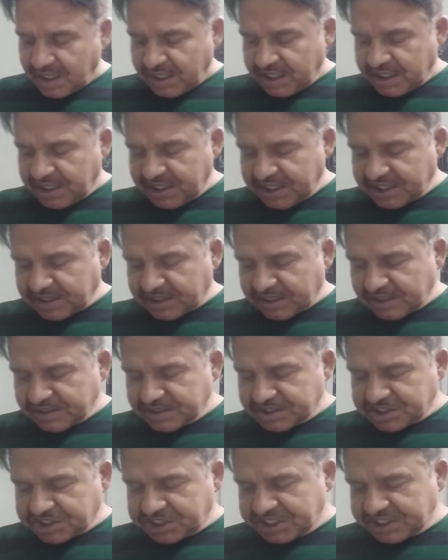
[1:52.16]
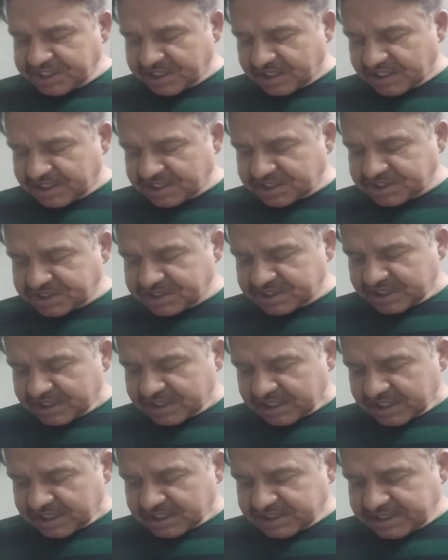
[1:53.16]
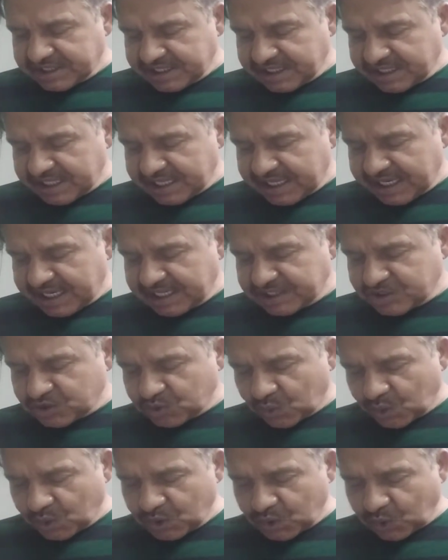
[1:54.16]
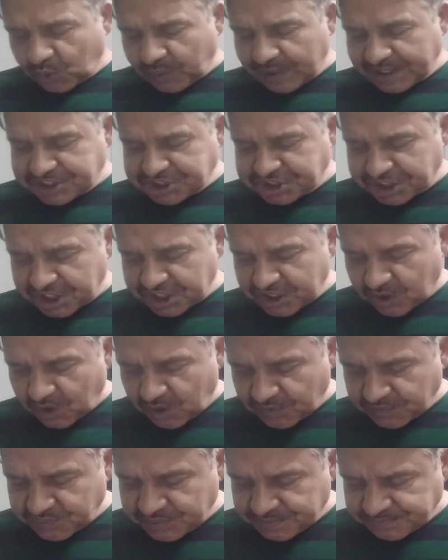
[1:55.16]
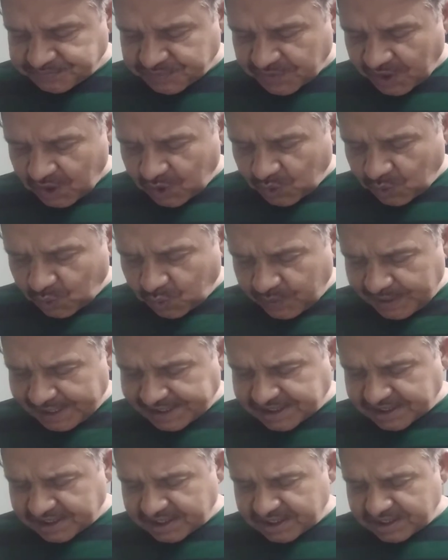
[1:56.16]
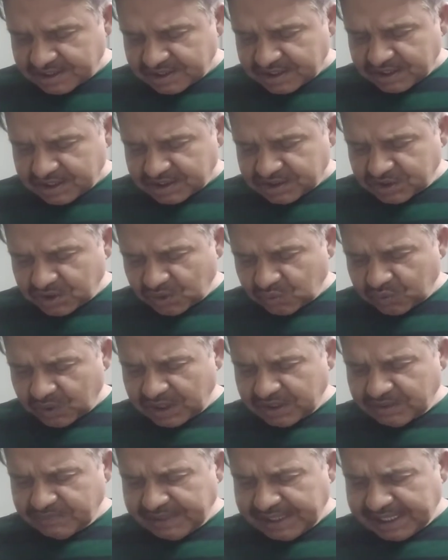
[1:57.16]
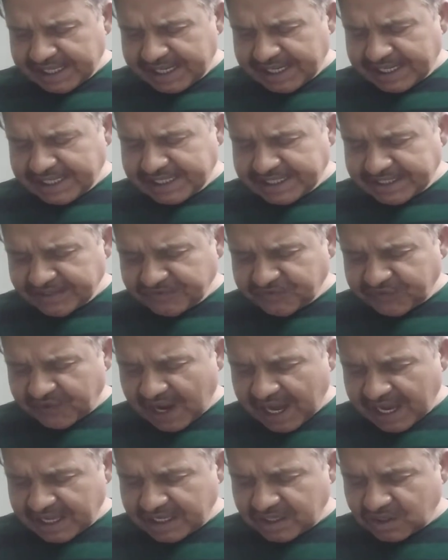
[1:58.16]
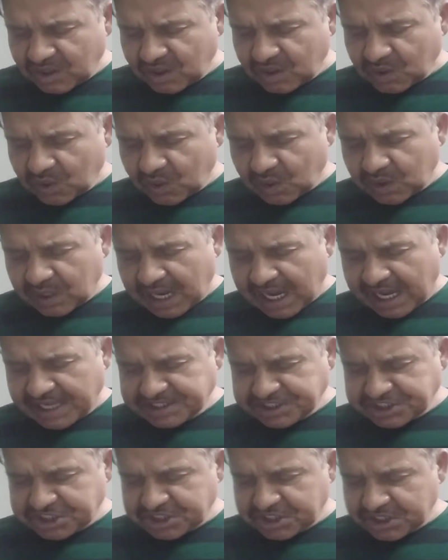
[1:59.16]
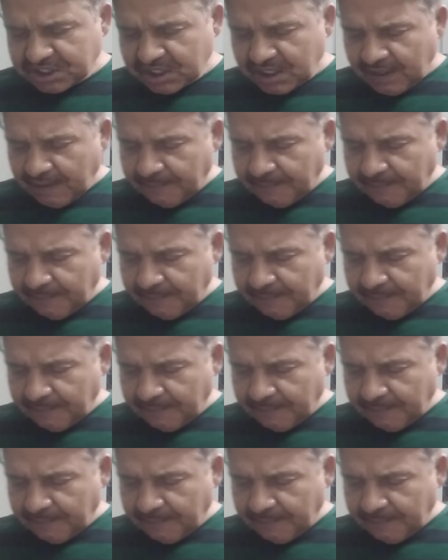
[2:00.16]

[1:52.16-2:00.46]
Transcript: He considers the age-old question of whether the world will end in fire or ice.